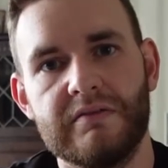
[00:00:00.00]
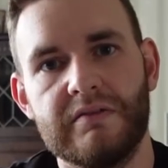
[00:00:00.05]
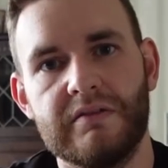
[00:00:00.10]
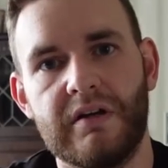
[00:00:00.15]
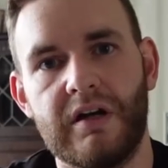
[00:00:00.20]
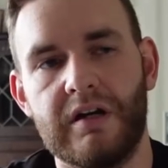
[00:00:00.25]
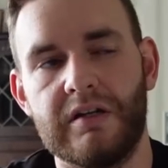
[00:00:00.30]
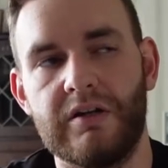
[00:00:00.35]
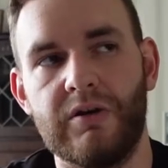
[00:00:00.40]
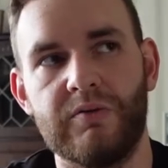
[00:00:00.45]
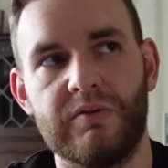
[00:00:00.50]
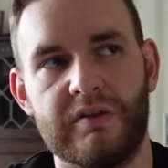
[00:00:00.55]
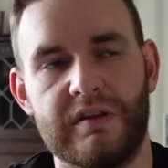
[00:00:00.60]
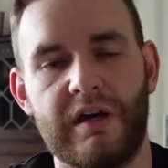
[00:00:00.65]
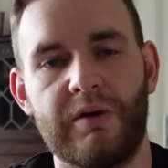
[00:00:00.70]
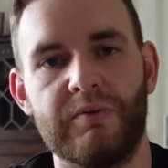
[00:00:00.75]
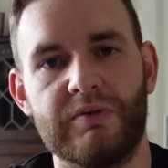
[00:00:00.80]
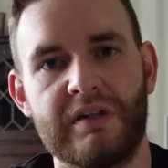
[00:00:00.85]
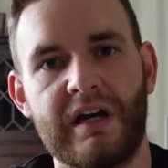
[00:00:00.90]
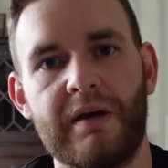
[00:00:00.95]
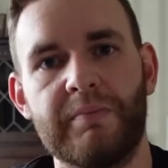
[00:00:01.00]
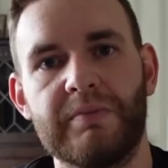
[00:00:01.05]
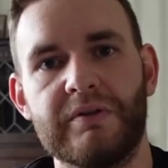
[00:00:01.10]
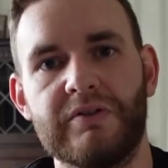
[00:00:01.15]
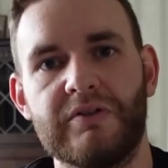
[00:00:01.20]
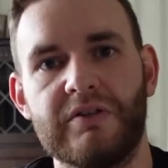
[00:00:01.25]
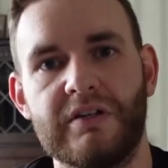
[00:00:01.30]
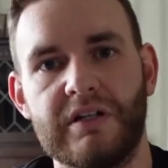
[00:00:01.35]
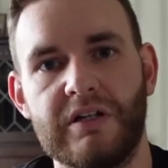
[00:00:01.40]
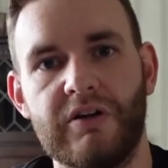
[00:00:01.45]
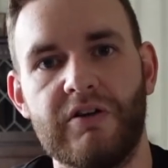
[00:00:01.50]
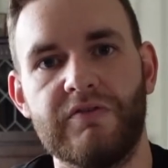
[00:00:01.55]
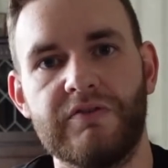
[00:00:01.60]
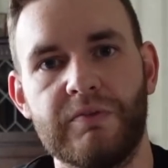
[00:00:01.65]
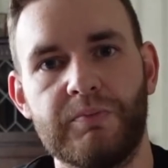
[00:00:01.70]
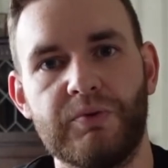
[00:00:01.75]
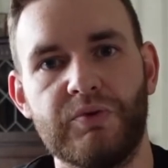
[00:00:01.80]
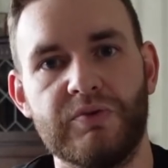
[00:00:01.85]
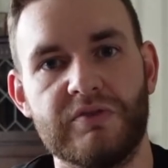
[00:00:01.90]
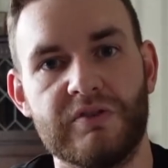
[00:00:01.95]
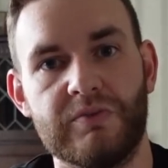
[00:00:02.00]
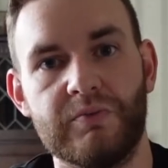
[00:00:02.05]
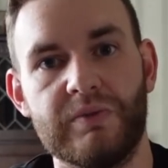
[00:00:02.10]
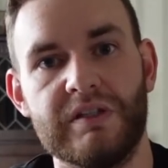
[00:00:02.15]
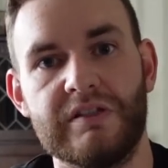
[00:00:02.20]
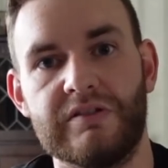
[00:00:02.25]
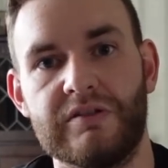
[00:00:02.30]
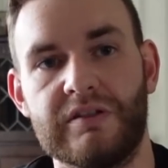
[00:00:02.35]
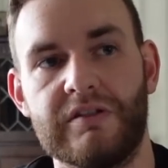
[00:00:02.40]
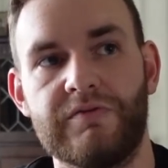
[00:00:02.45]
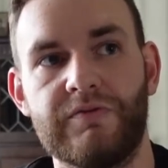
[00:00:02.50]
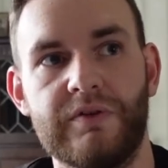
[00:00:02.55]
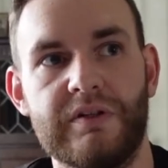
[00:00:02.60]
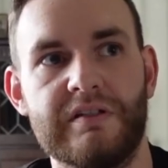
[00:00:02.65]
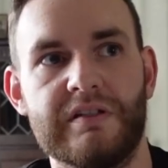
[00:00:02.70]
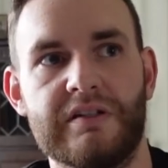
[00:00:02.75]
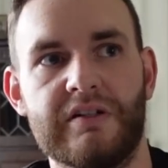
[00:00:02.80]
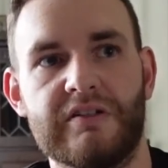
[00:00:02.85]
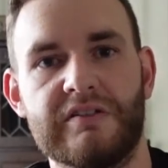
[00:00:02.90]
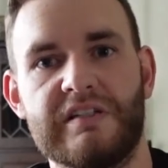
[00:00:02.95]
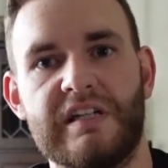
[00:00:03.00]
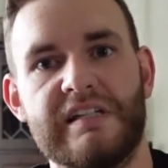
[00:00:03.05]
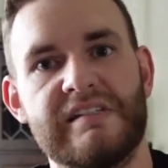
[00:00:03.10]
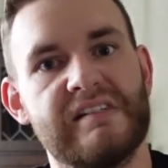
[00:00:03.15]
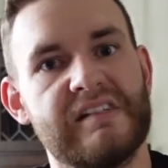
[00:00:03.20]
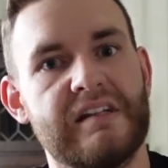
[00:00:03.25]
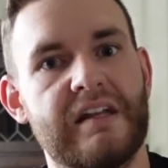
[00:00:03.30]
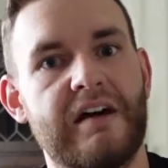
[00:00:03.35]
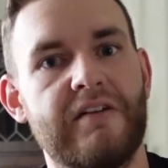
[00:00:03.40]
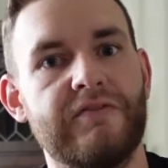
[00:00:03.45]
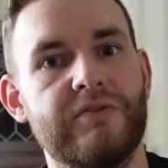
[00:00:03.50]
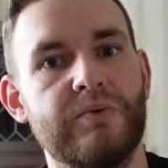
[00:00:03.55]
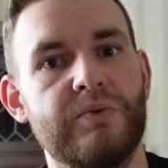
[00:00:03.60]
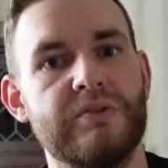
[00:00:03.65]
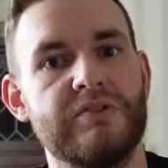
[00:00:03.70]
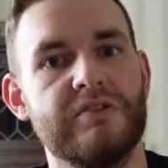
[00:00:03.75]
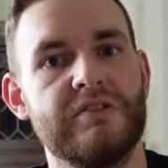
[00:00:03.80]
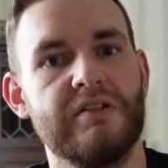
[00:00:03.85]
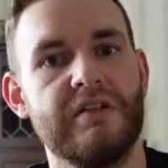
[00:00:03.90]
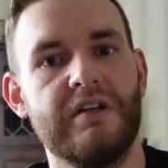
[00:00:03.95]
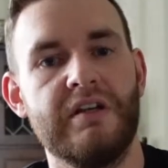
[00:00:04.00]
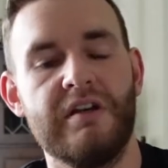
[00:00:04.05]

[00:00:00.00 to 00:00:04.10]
I know that that would happen on a lot of the boards that we did if we did our testing afterwards.